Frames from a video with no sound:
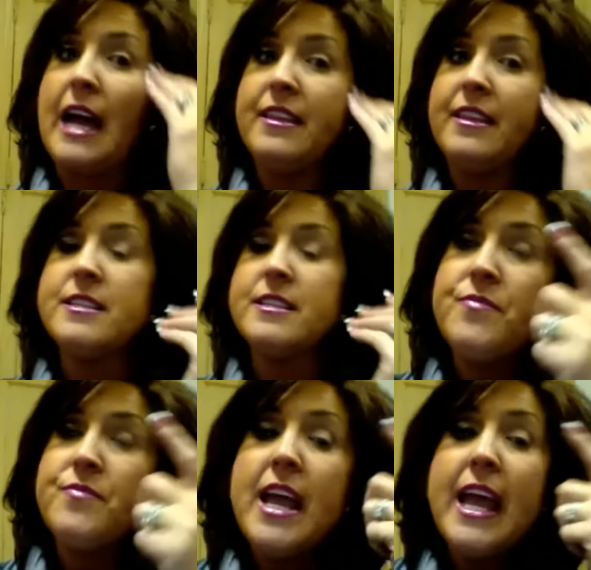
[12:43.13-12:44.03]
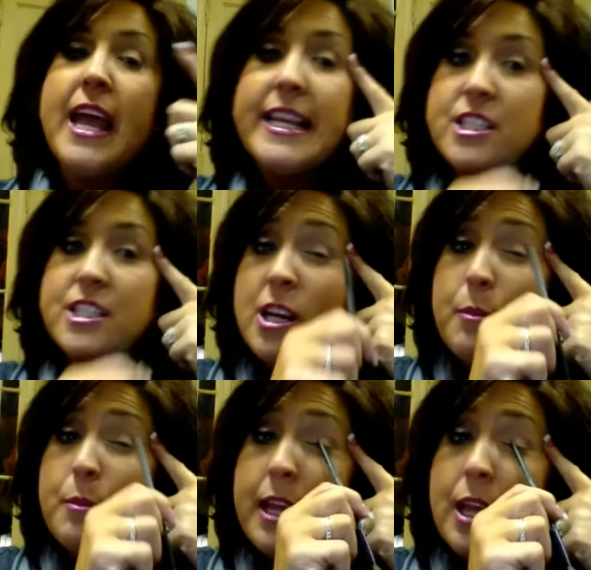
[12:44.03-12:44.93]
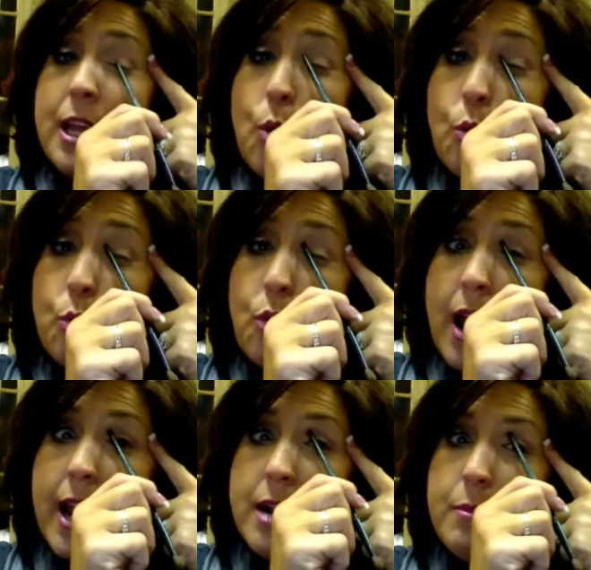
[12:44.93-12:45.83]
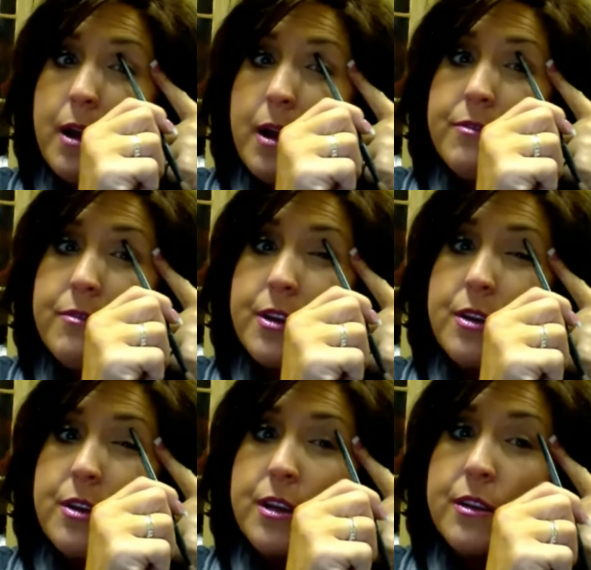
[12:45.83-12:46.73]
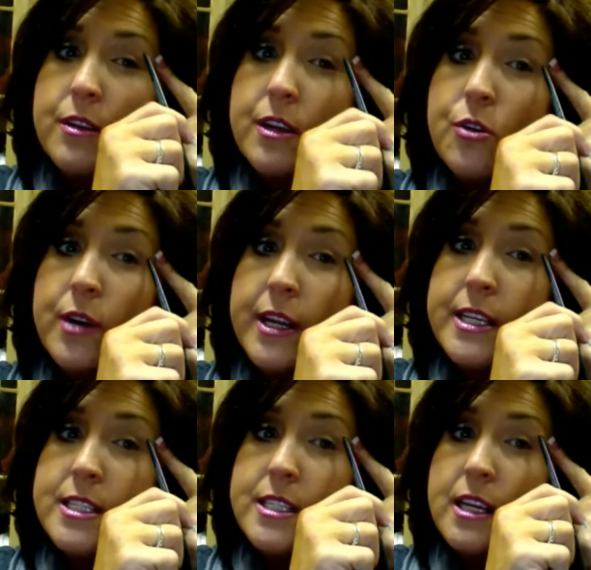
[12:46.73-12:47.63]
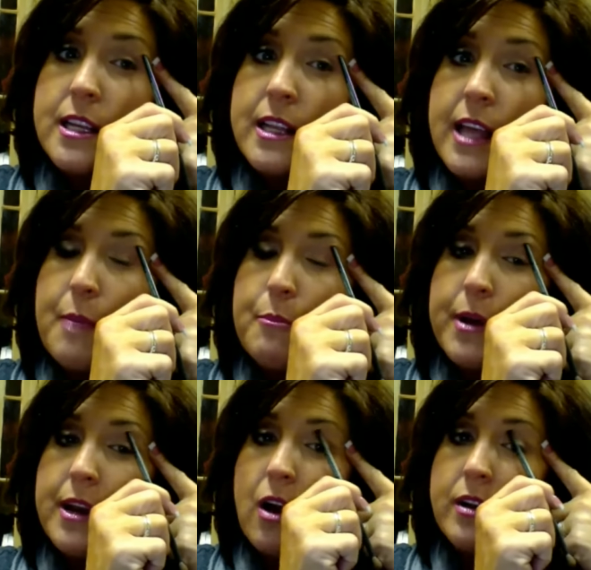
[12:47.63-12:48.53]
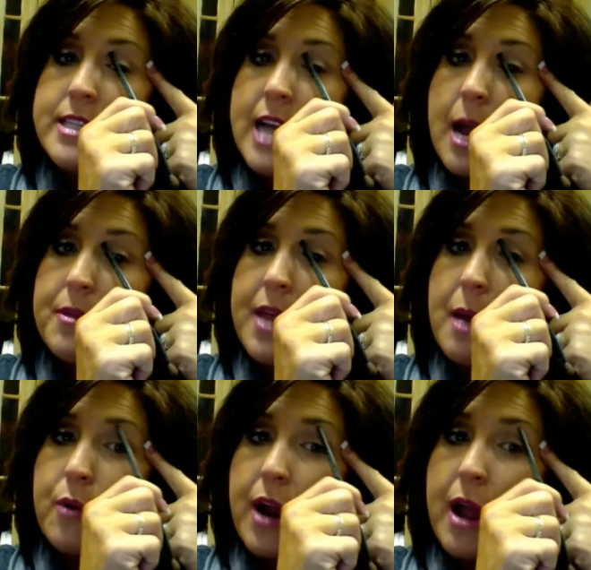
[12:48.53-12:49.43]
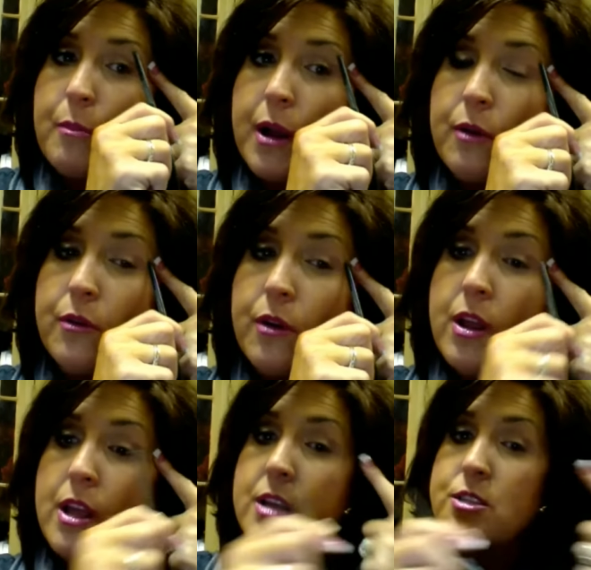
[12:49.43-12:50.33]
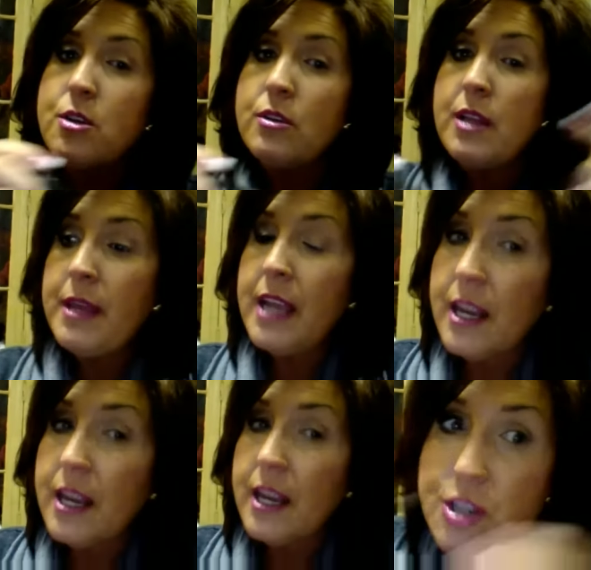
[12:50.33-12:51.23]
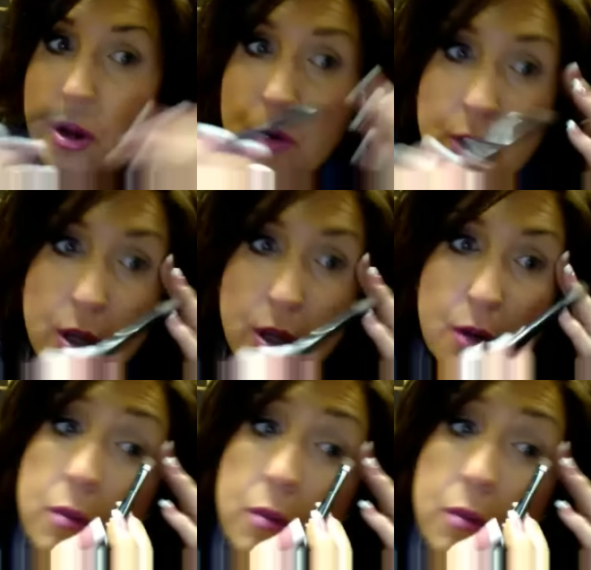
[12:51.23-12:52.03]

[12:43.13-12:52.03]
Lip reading: this is it's going to be right above the crease, but on top of that brow bone. So let me kind of show you.